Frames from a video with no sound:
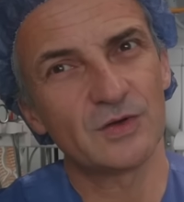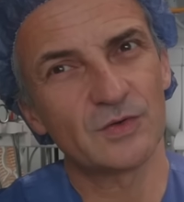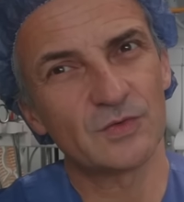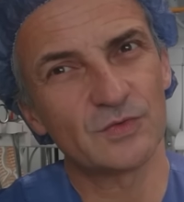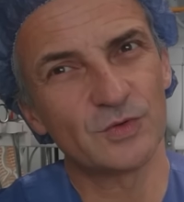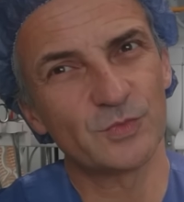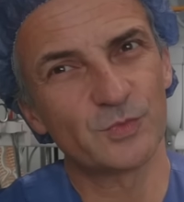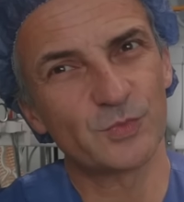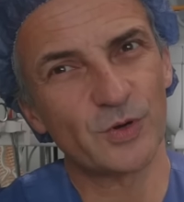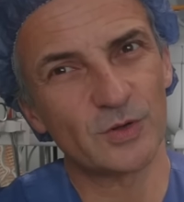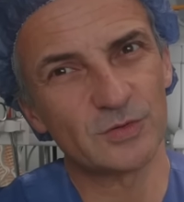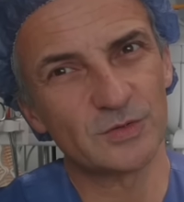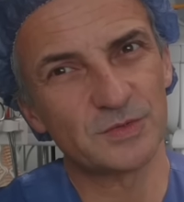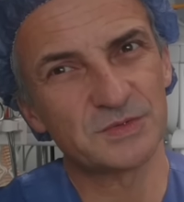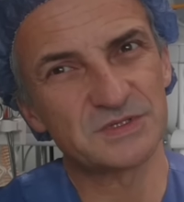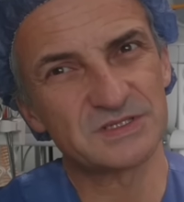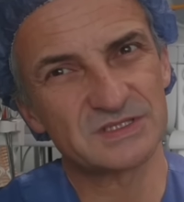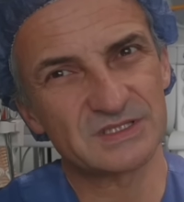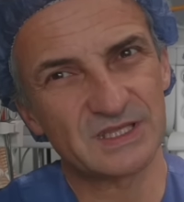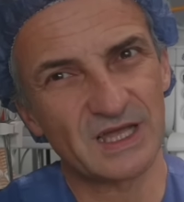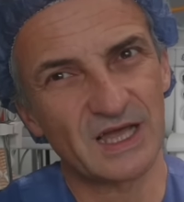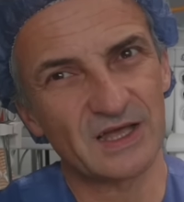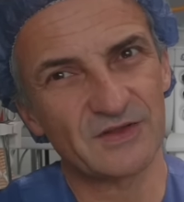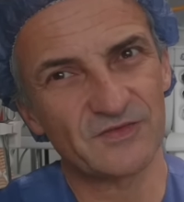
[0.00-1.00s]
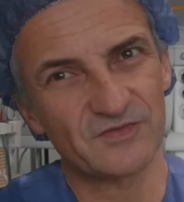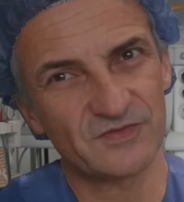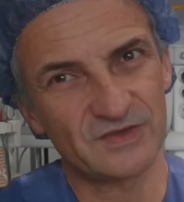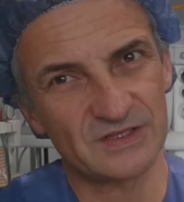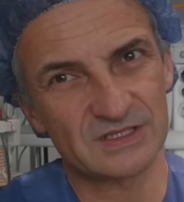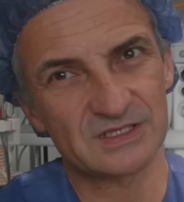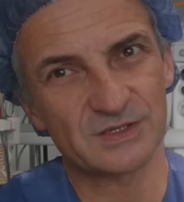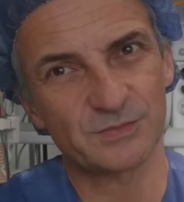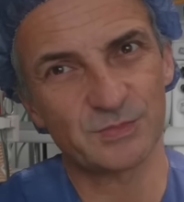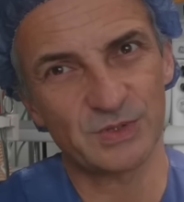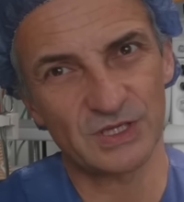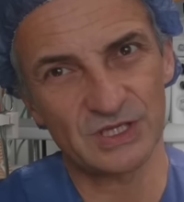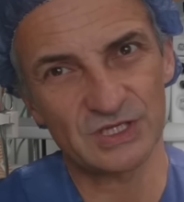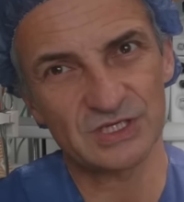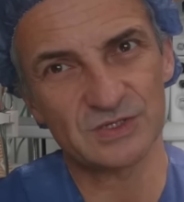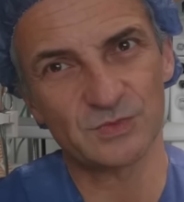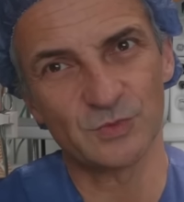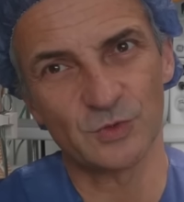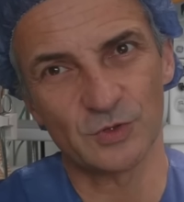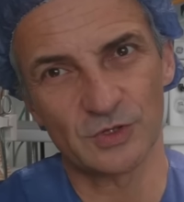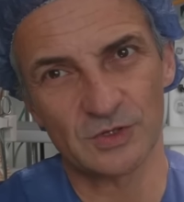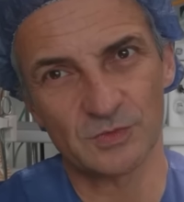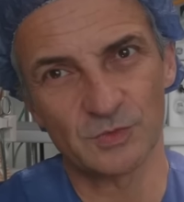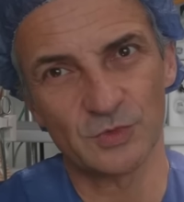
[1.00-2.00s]
will probably start feeling the pinch
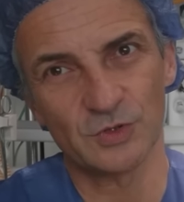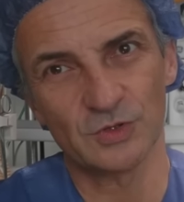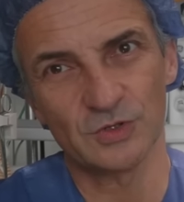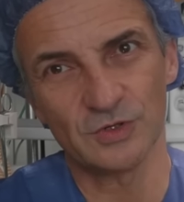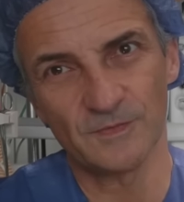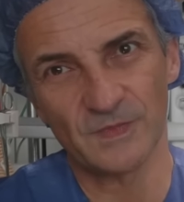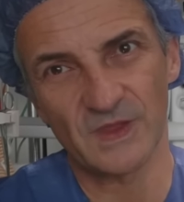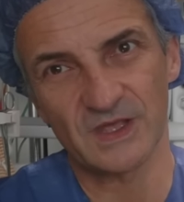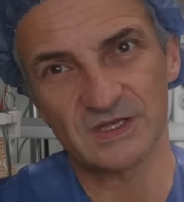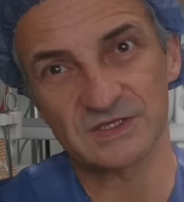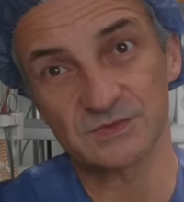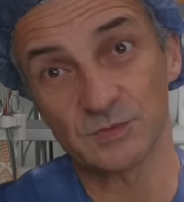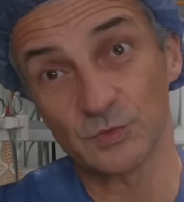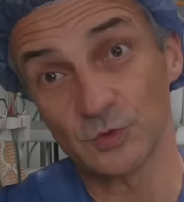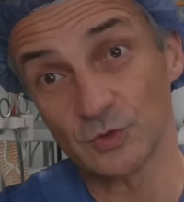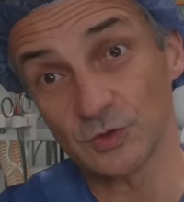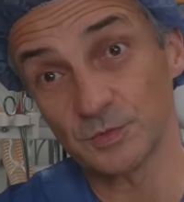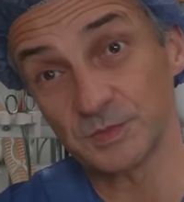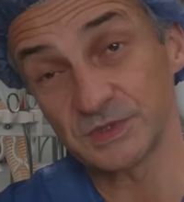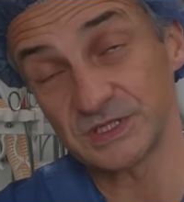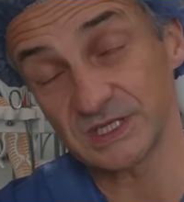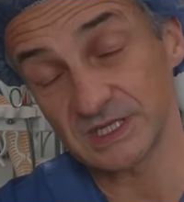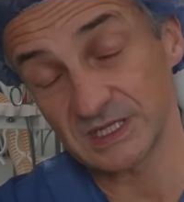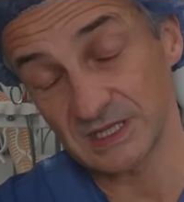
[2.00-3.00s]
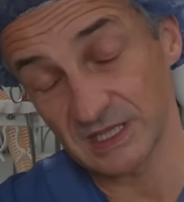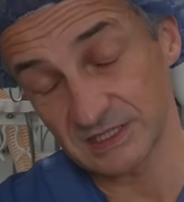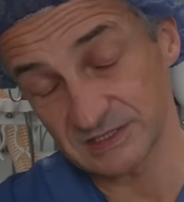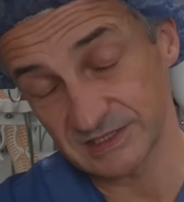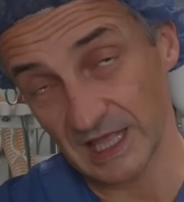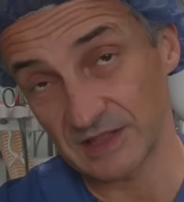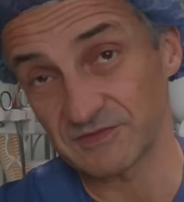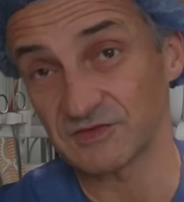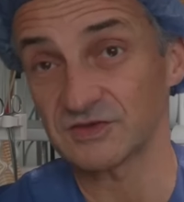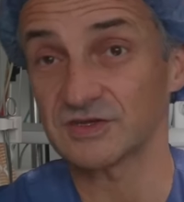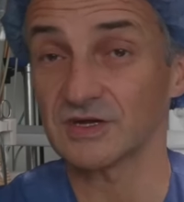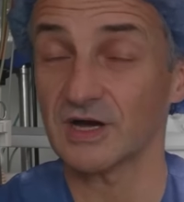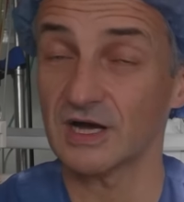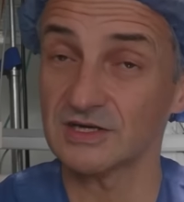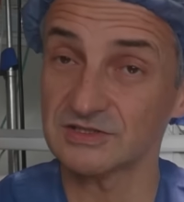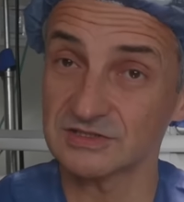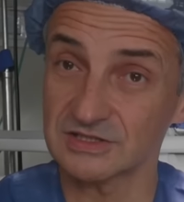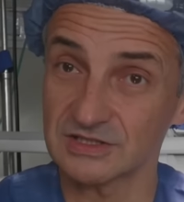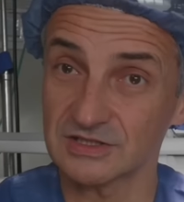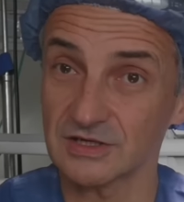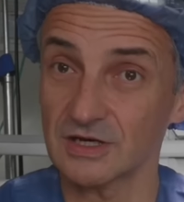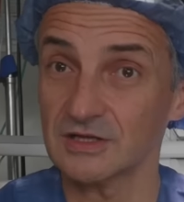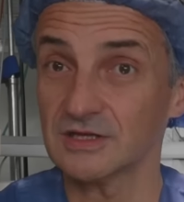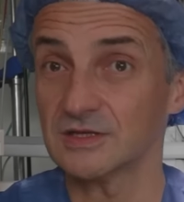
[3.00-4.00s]
more and more as more, particularly as the
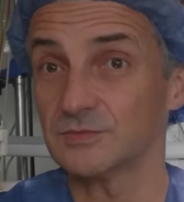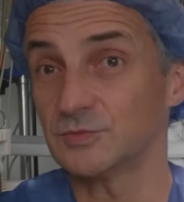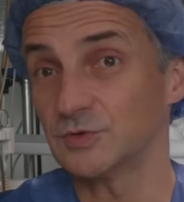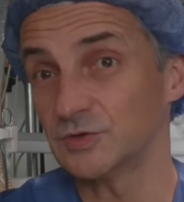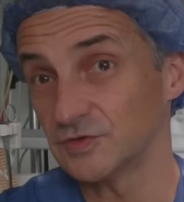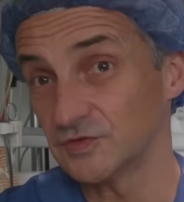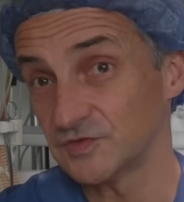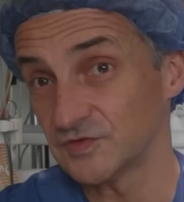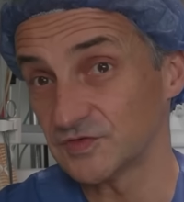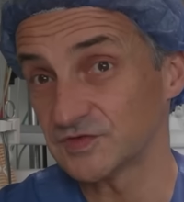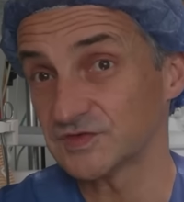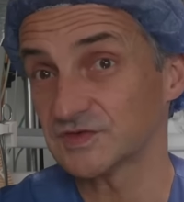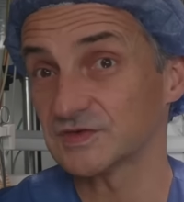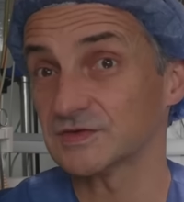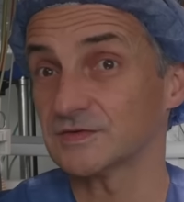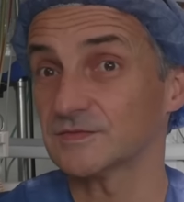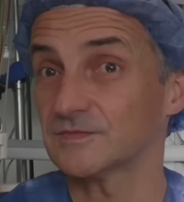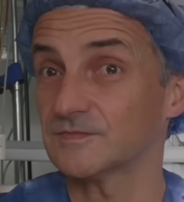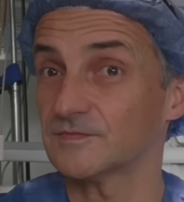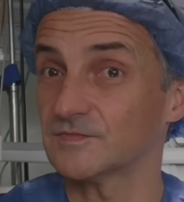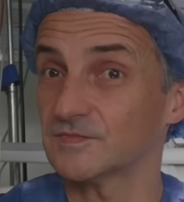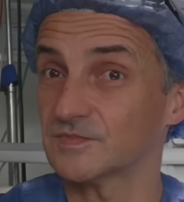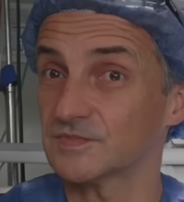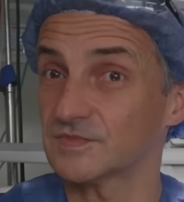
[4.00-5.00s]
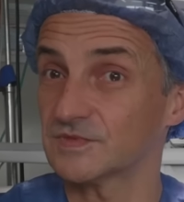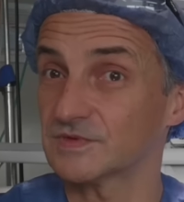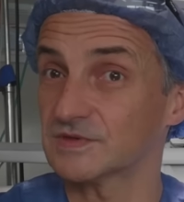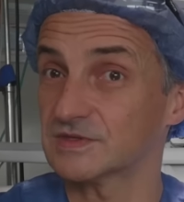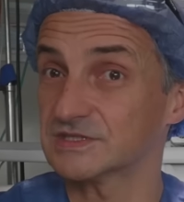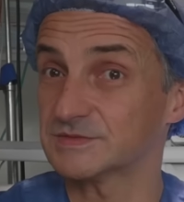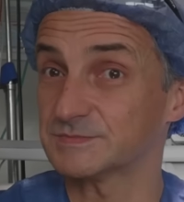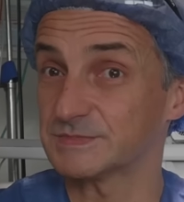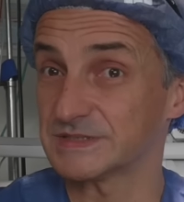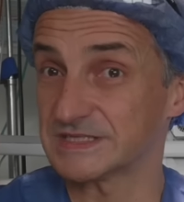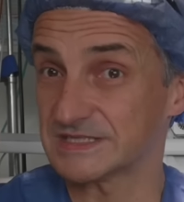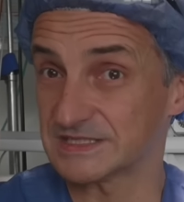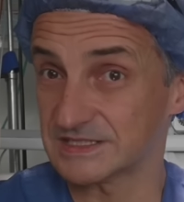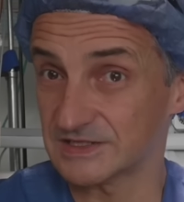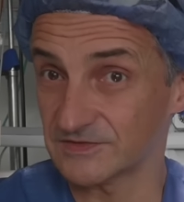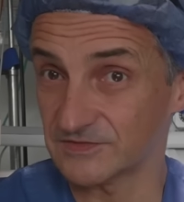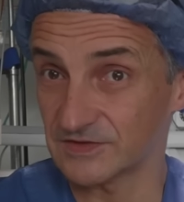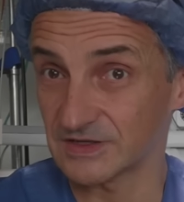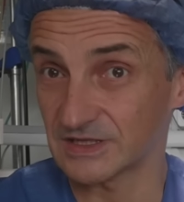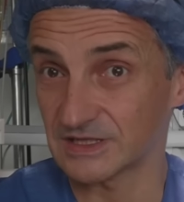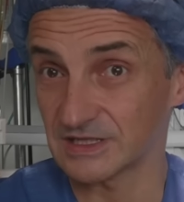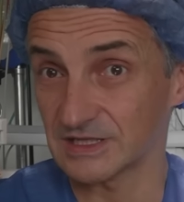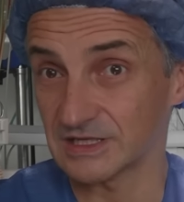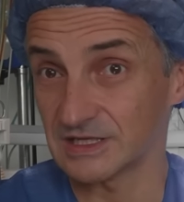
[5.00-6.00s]
advertising dollar moves
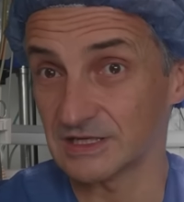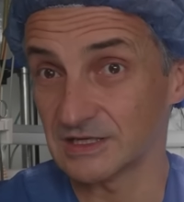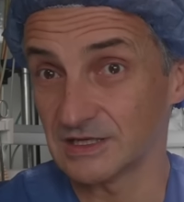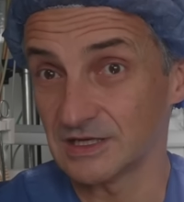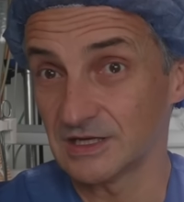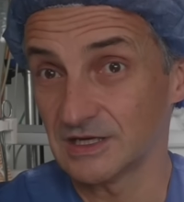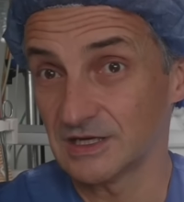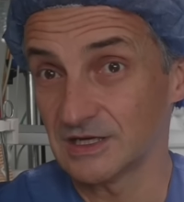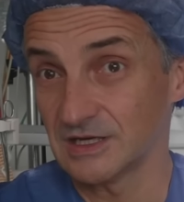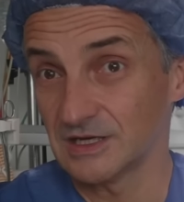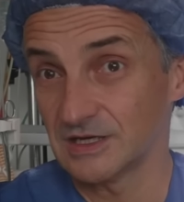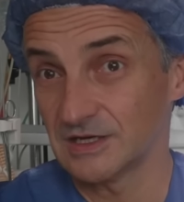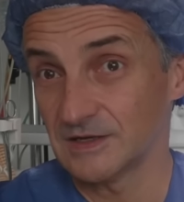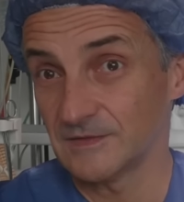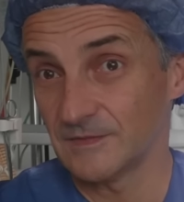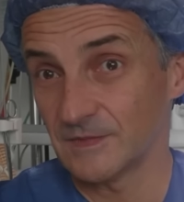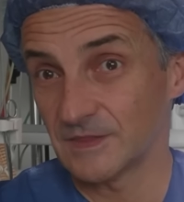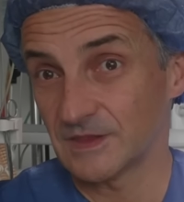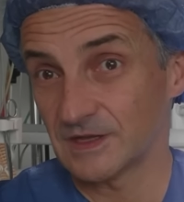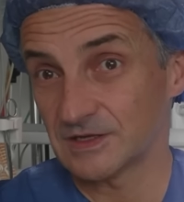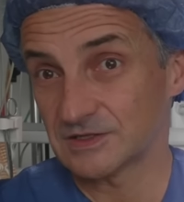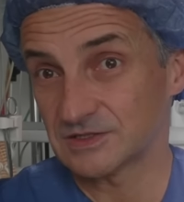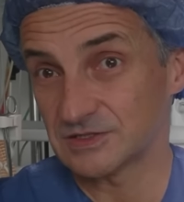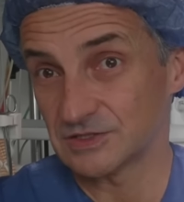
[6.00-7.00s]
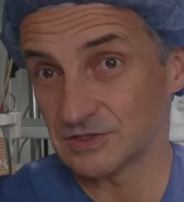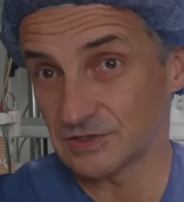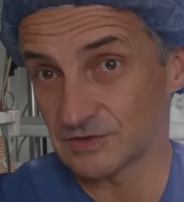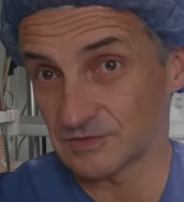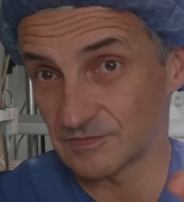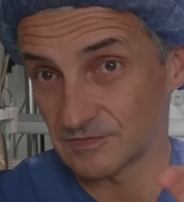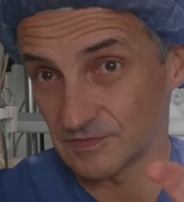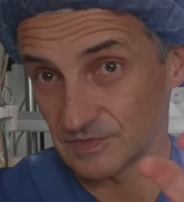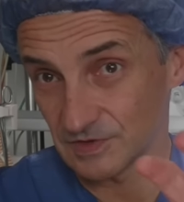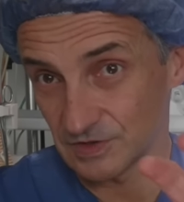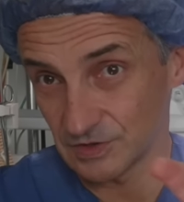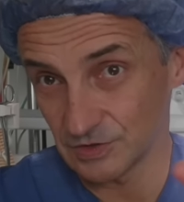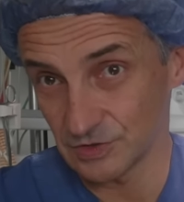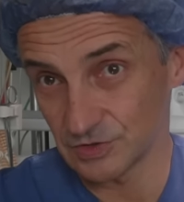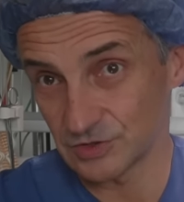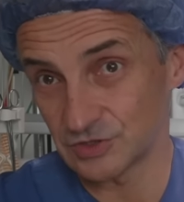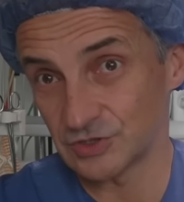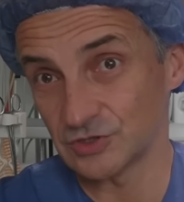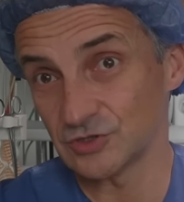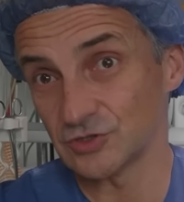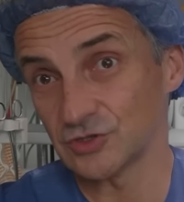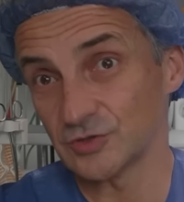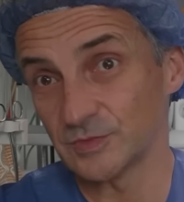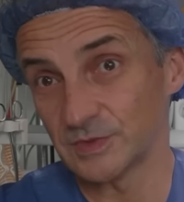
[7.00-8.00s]
specifically to
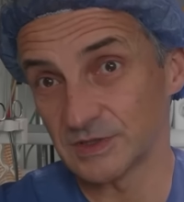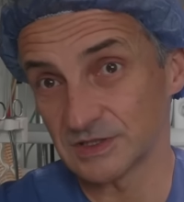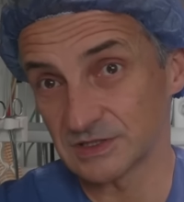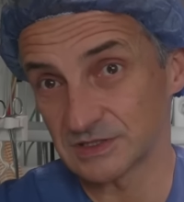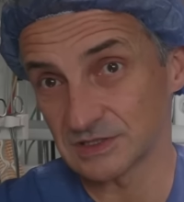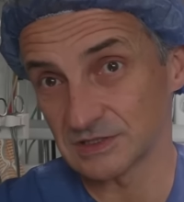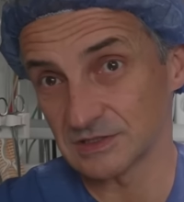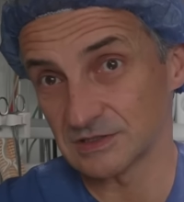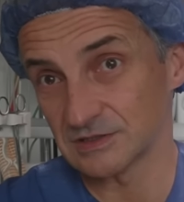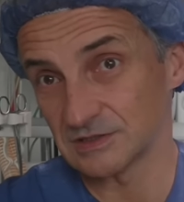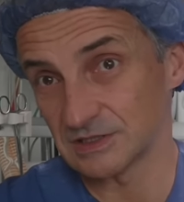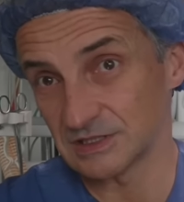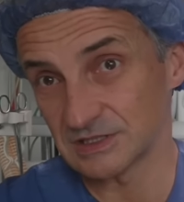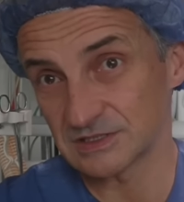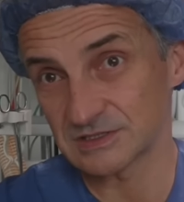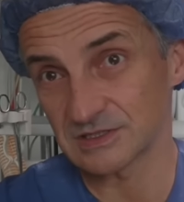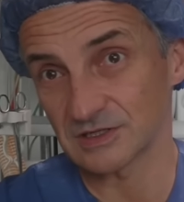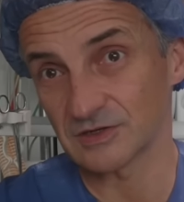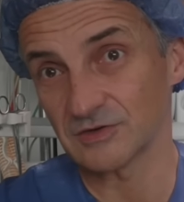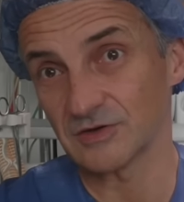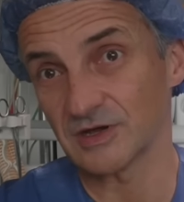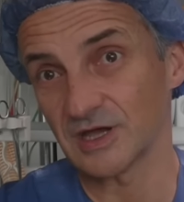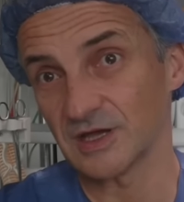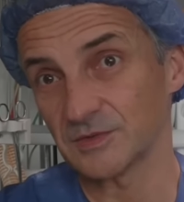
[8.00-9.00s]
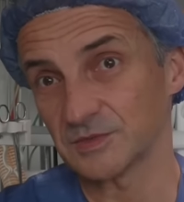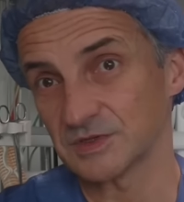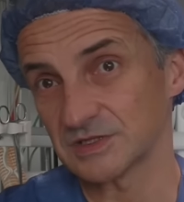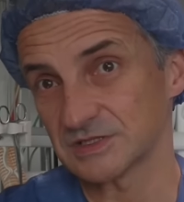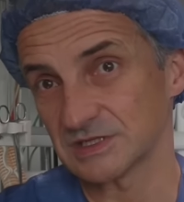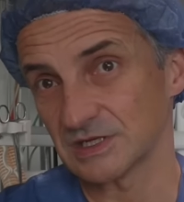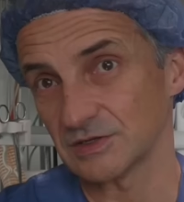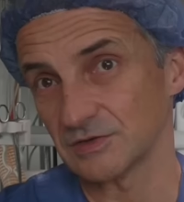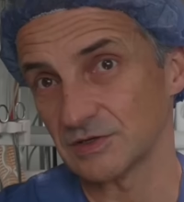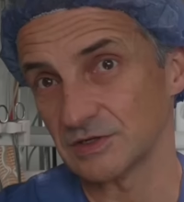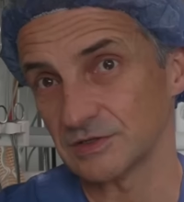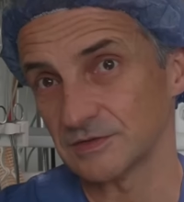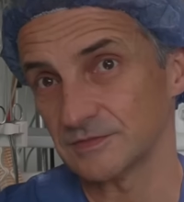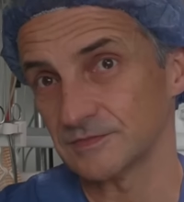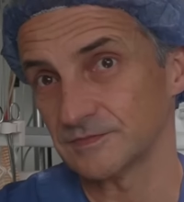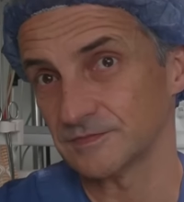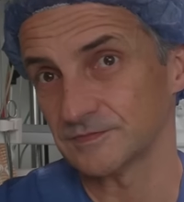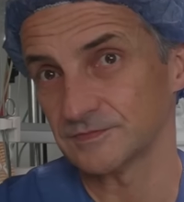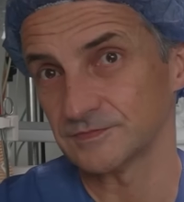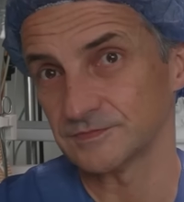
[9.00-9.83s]
YouTube and to Instagram and so on.